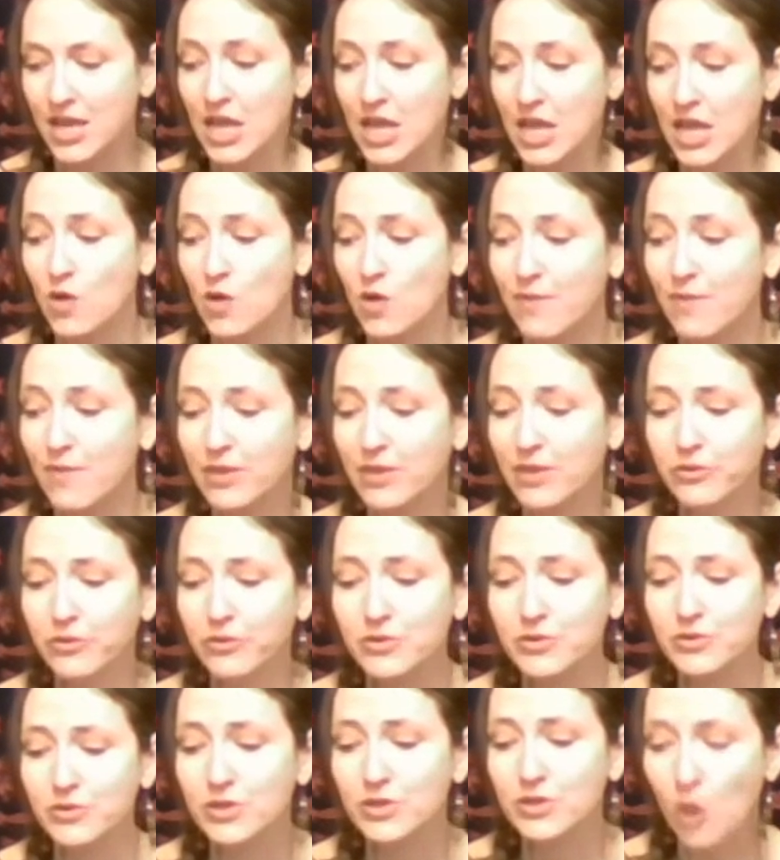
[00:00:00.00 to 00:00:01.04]
You have been through
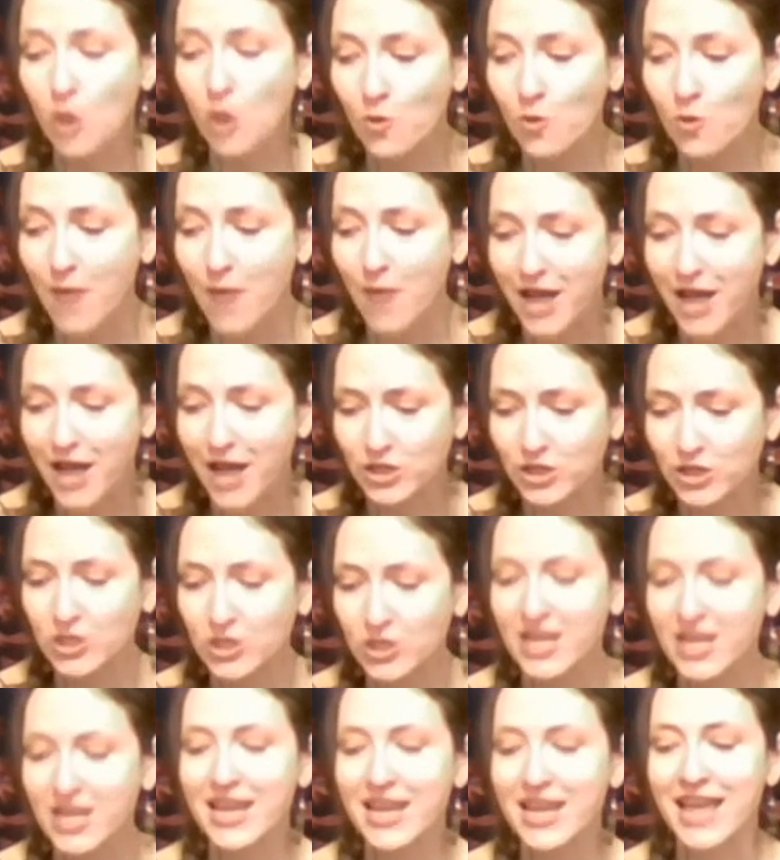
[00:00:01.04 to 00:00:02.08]
so much,
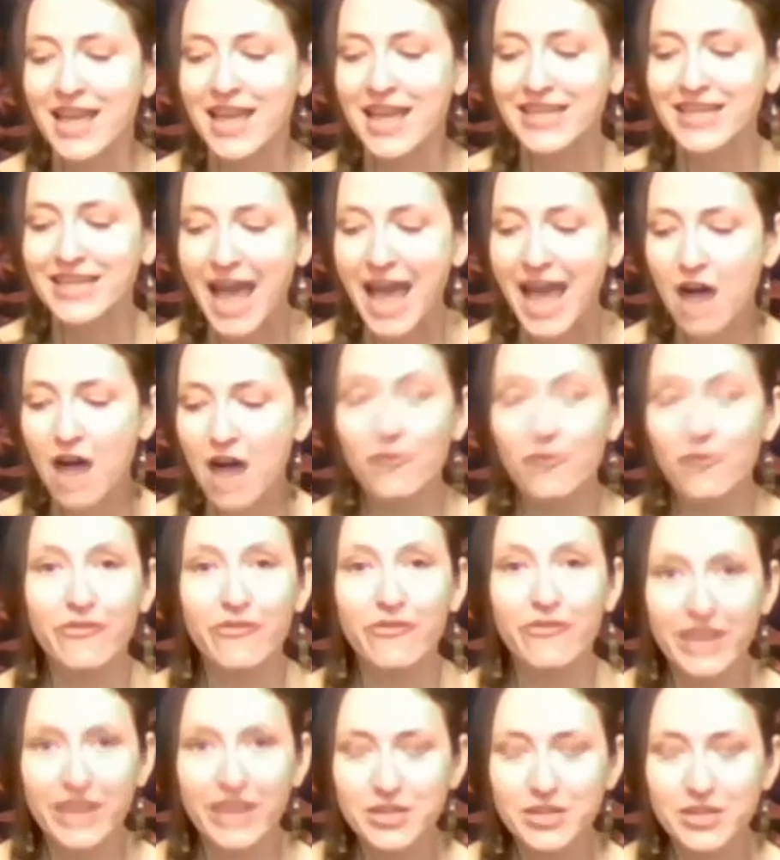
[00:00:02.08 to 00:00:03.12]
and now
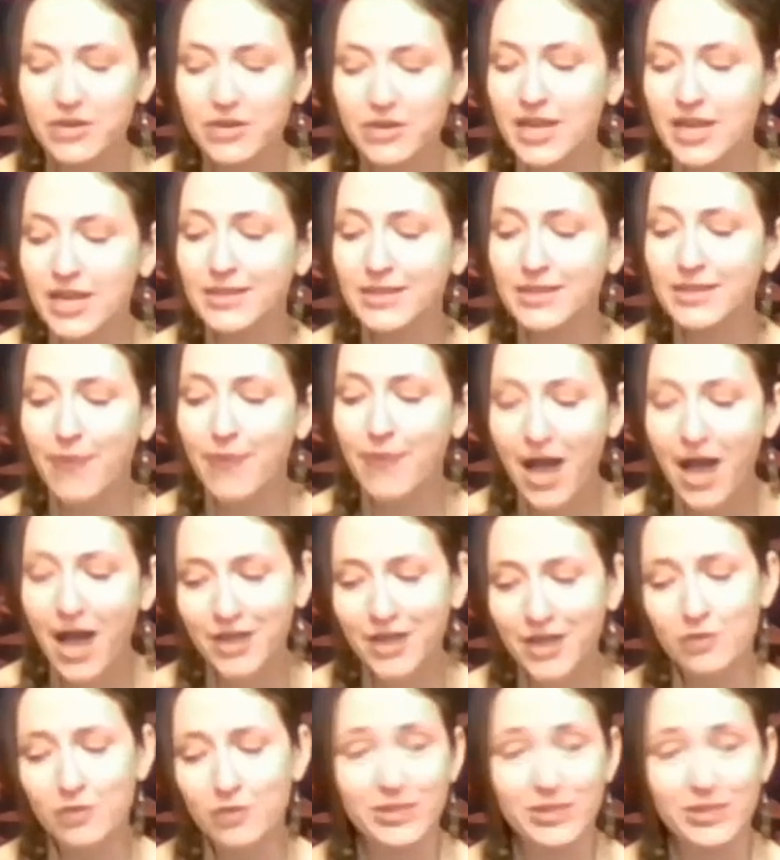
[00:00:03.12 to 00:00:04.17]
victory is upon
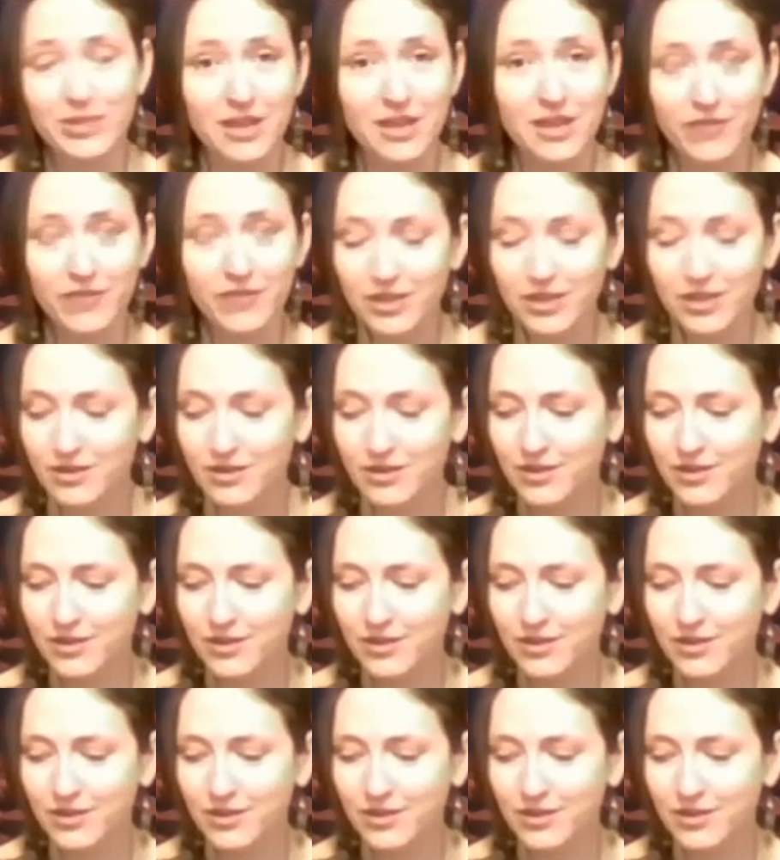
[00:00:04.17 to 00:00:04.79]
you, beloved.